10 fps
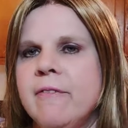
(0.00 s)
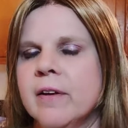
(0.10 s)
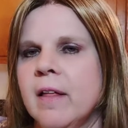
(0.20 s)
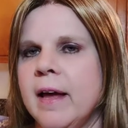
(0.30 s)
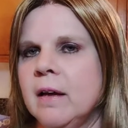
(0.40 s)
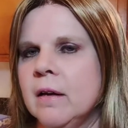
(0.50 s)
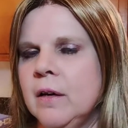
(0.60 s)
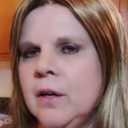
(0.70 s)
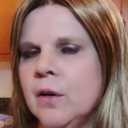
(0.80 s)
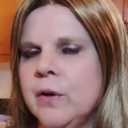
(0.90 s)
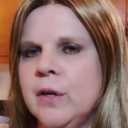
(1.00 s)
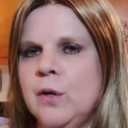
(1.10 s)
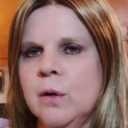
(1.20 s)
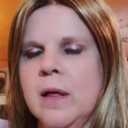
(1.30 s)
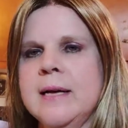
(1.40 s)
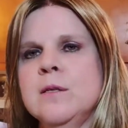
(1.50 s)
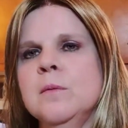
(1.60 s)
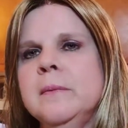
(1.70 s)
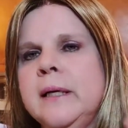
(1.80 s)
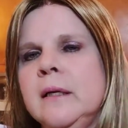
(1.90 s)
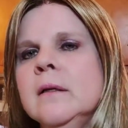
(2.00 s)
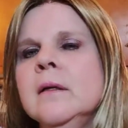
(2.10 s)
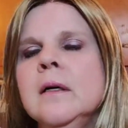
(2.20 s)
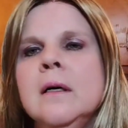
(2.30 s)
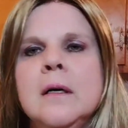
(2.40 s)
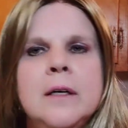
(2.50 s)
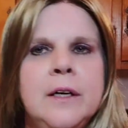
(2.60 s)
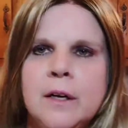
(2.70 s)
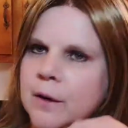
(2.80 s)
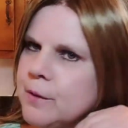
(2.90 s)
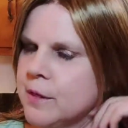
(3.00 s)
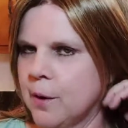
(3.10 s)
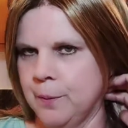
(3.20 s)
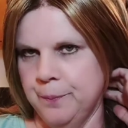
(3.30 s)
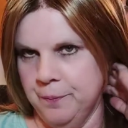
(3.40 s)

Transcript: feel like, you know, could utilize them and, you know, so.